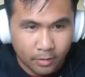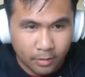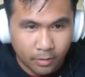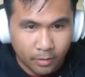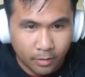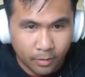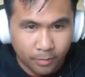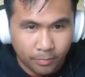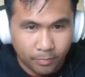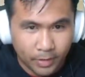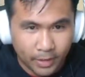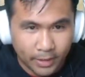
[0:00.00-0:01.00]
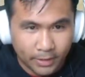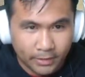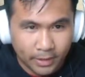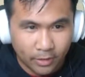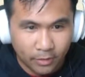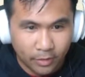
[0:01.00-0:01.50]
Oh, that didn't
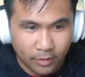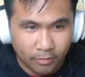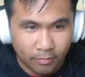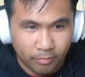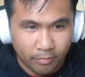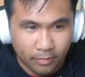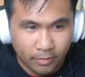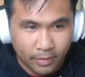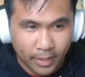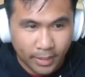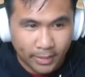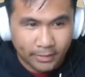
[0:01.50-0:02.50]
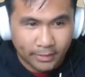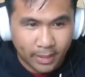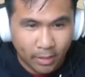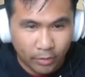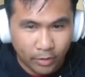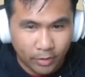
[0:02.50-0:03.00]
sound good. That didn't
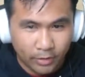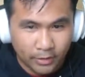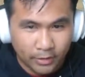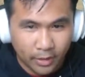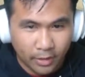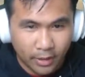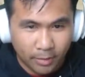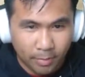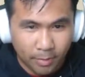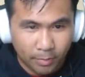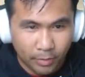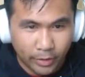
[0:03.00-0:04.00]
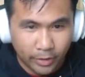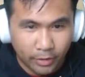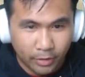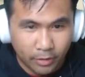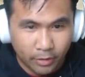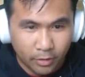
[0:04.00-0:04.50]
sound good. That sounded like people are here.
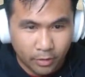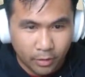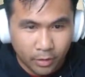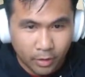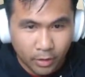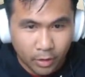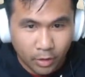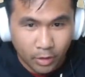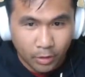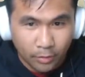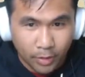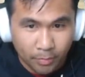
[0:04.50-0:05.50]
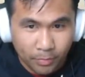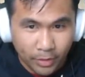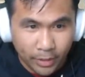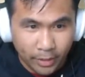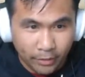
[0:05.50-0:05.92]
Uh oh, yep, they're here,